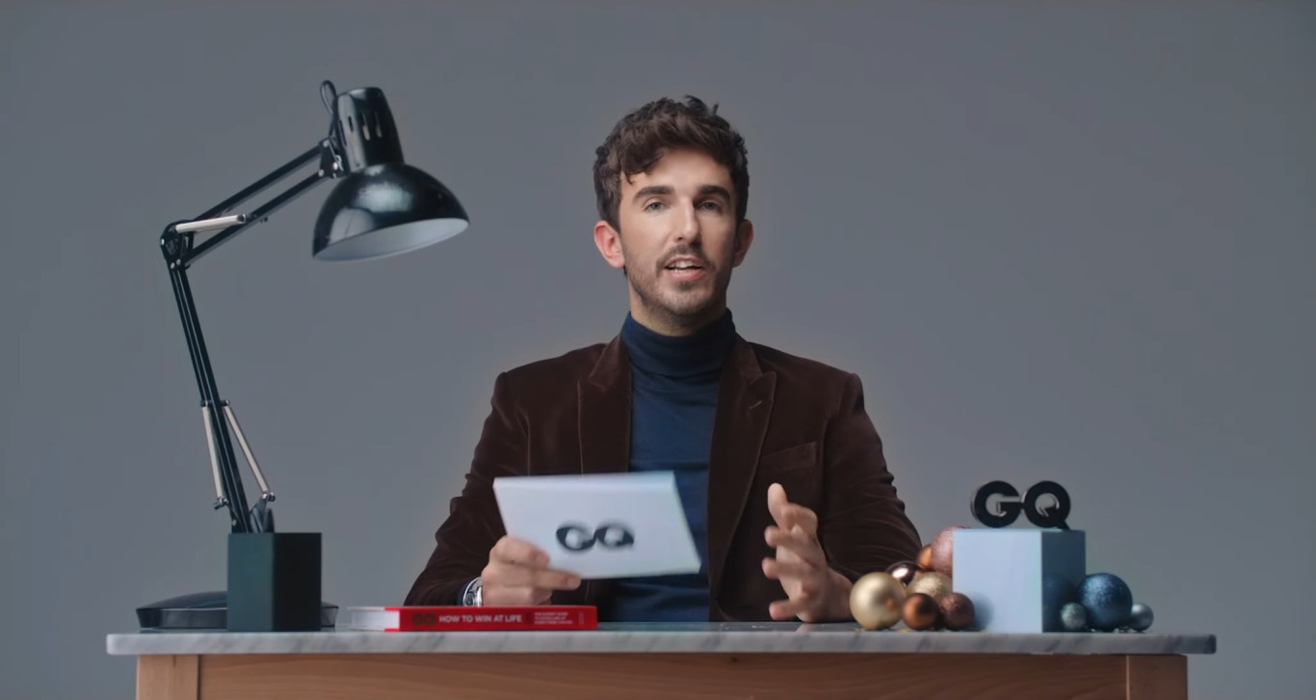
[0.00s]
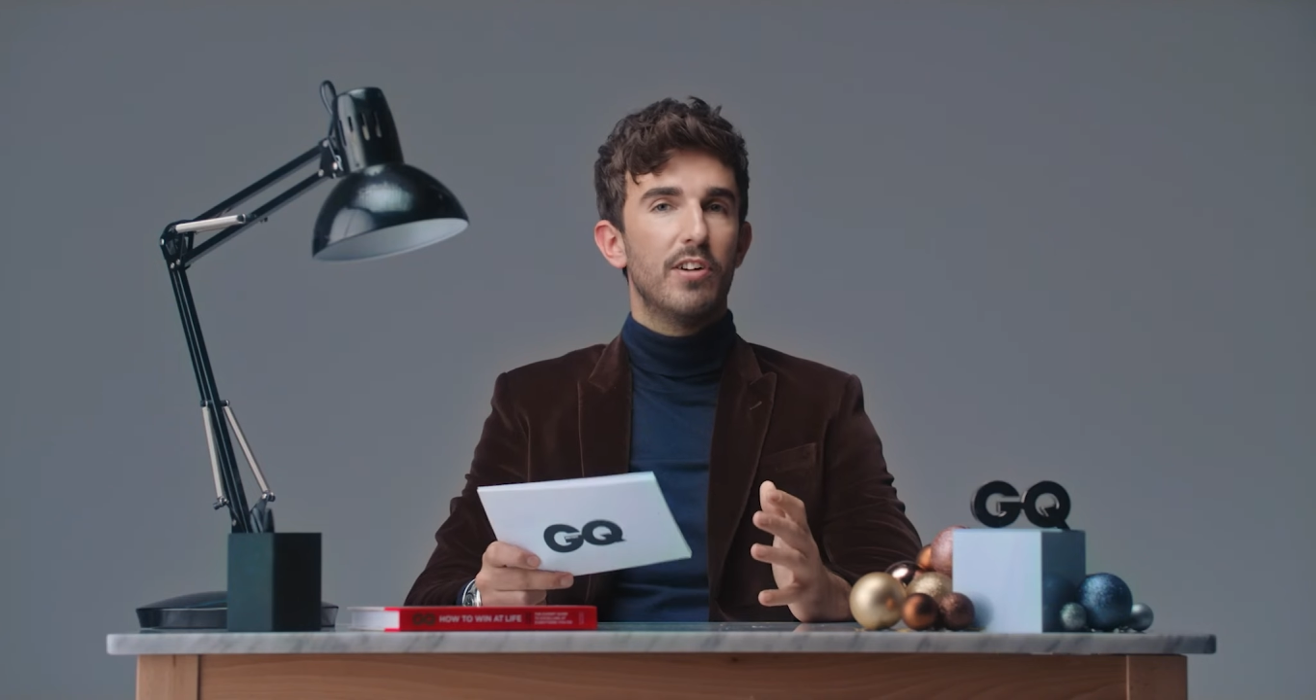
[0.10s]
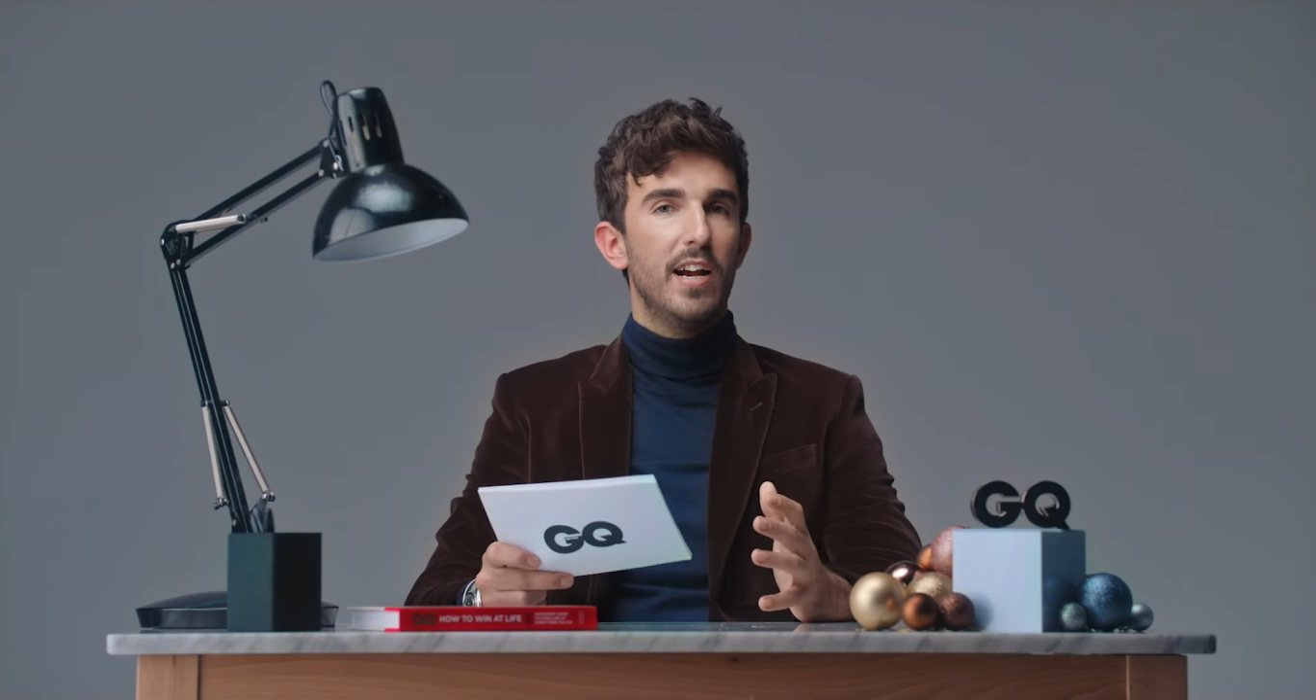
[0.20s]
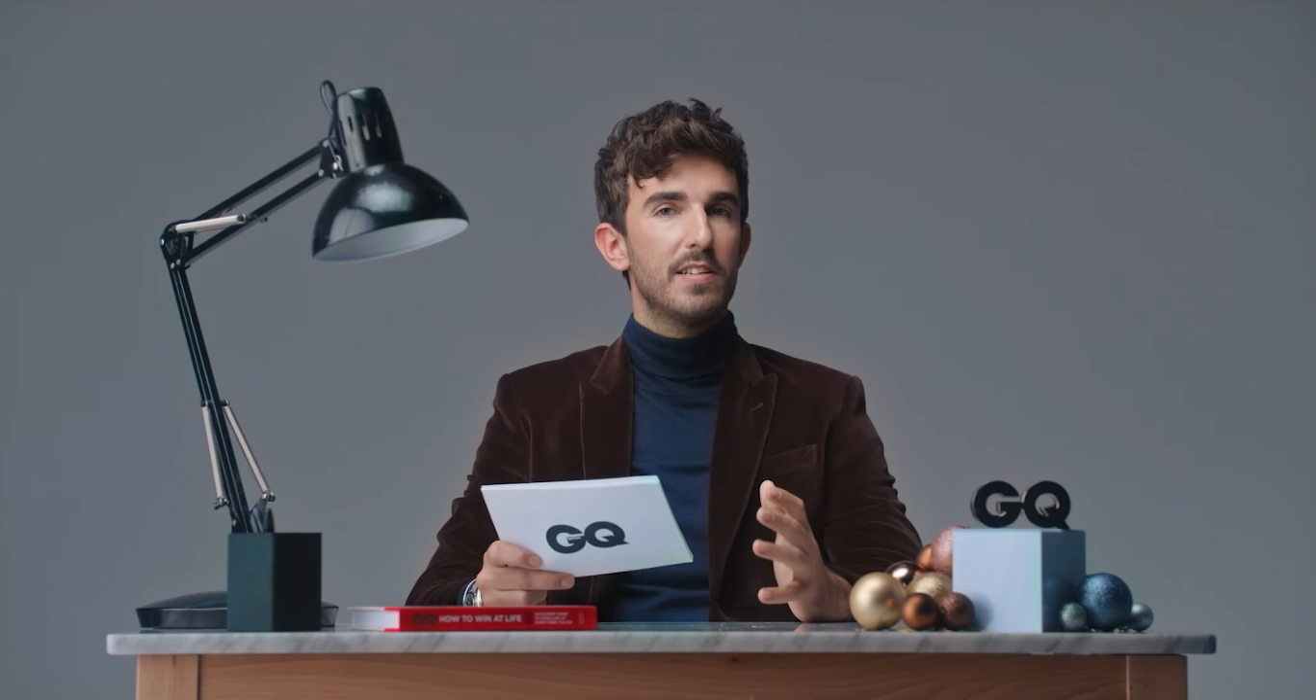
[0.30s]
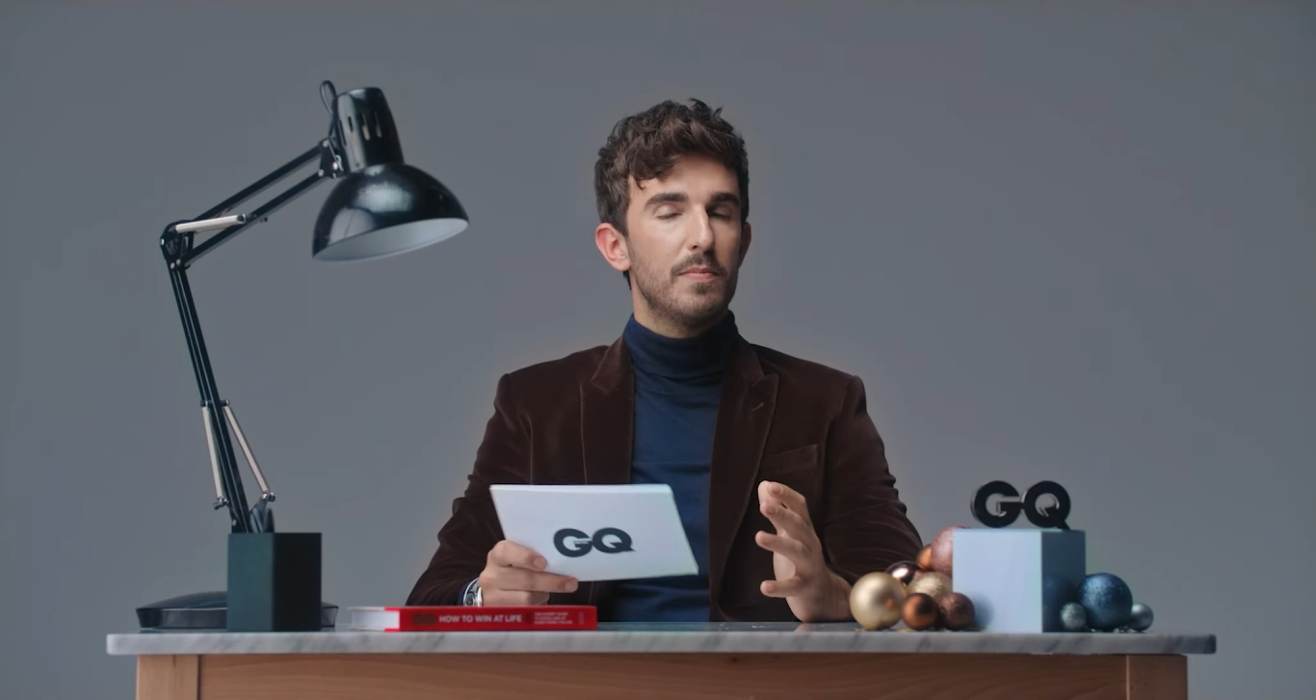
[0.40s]

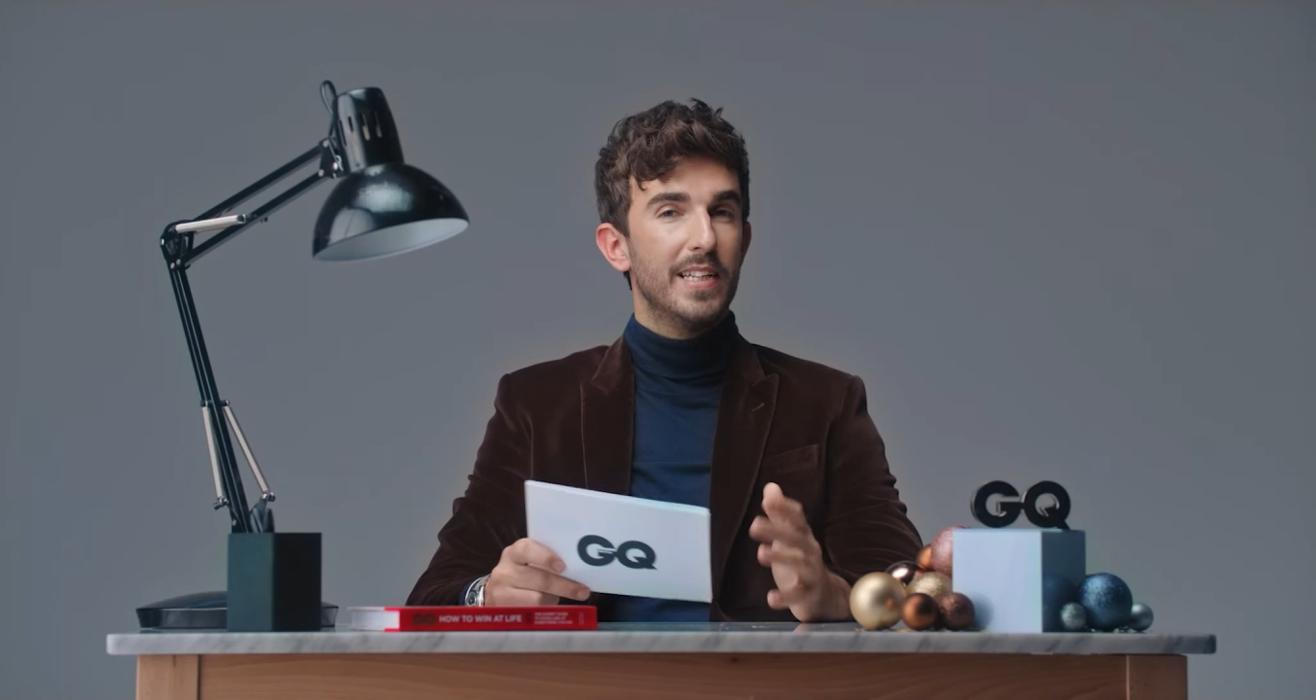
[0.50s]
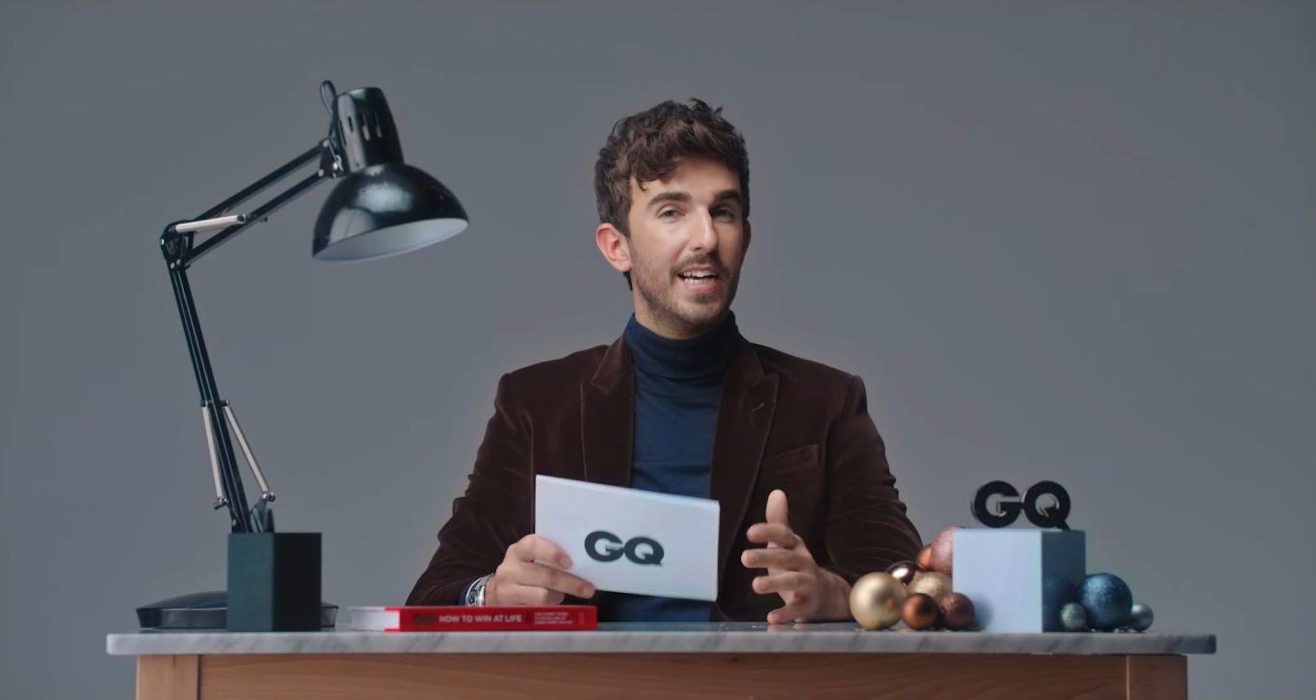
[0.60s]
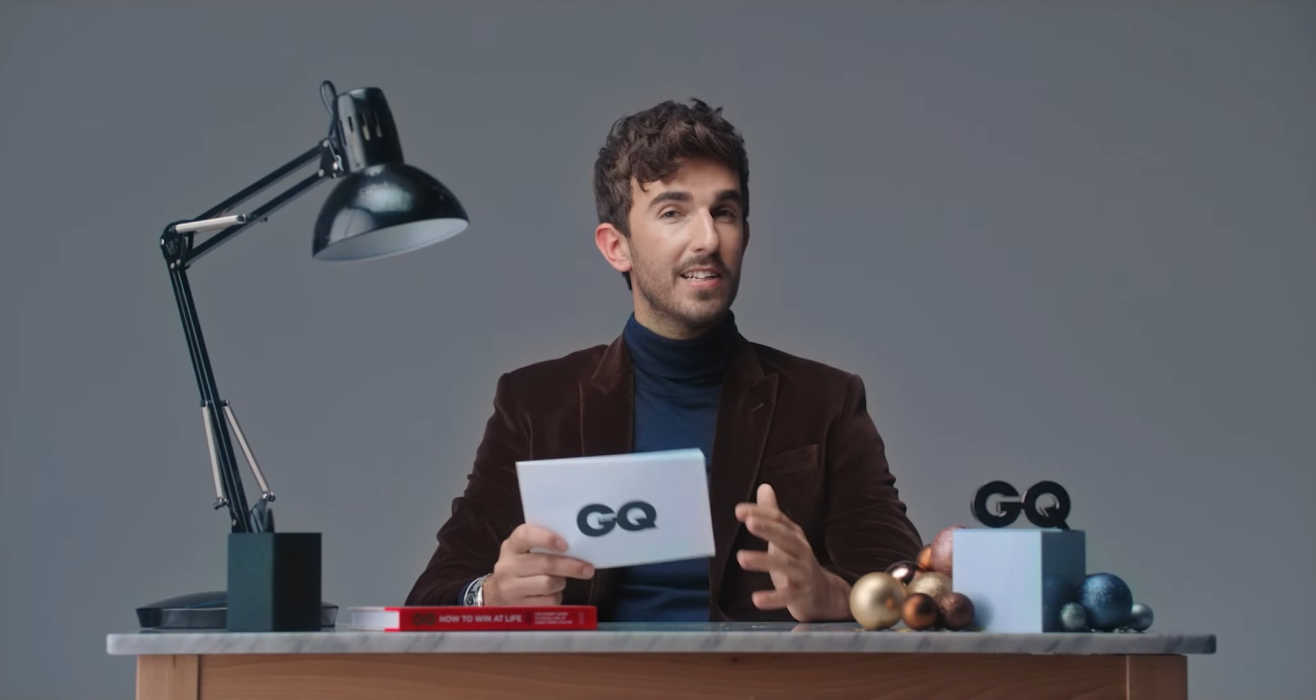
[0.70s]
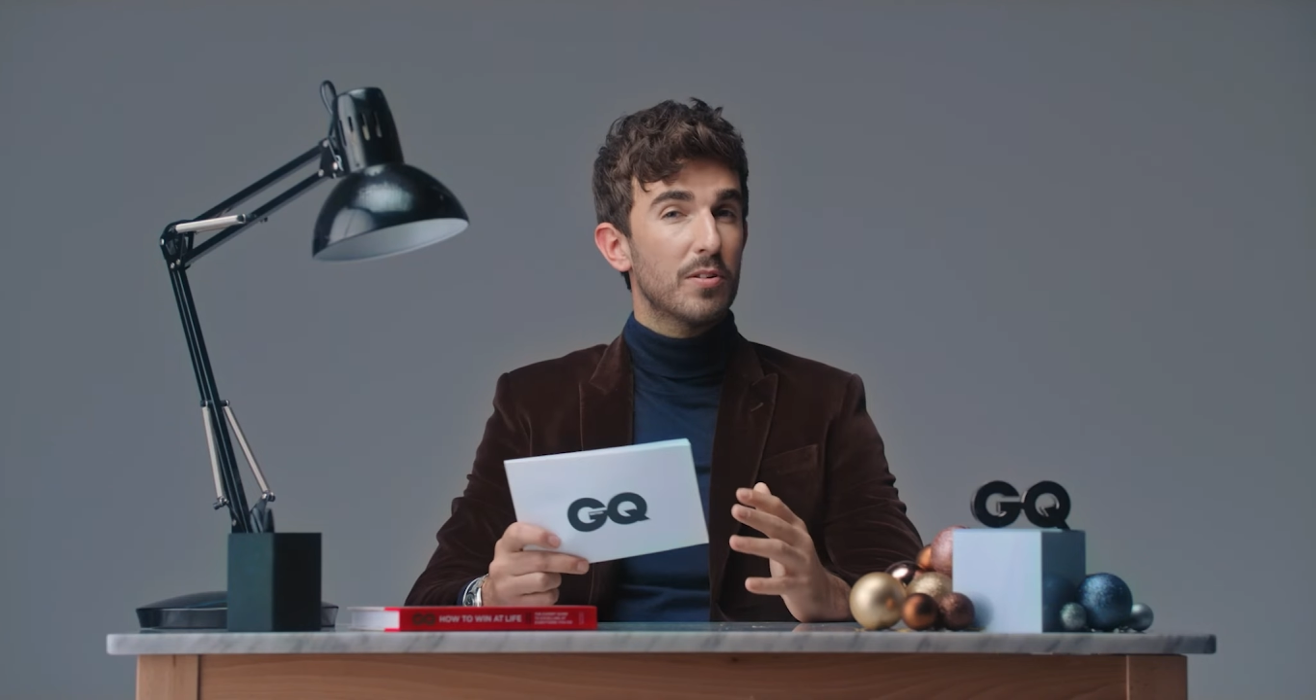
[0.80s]
Andreas, my dad is